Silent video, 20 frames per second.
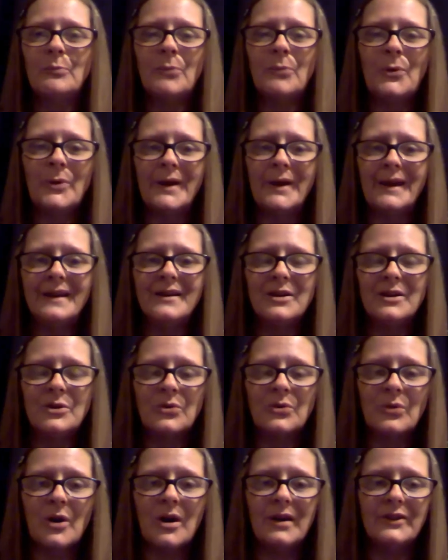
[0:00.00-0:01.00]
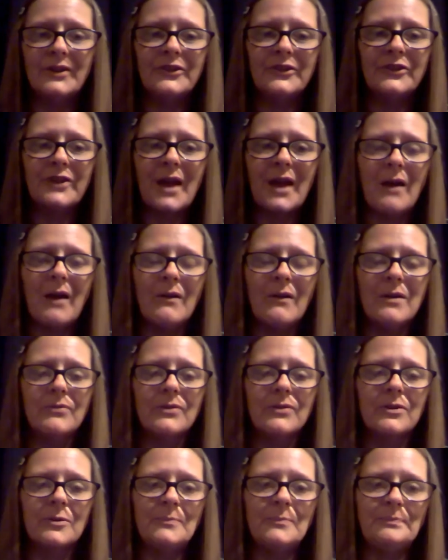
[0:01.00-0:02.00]
point across.
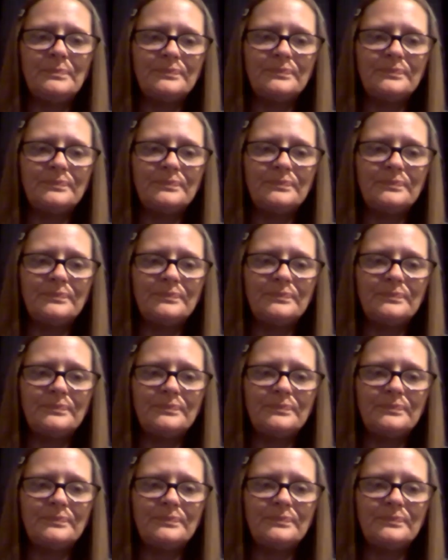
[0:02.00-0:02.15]
However,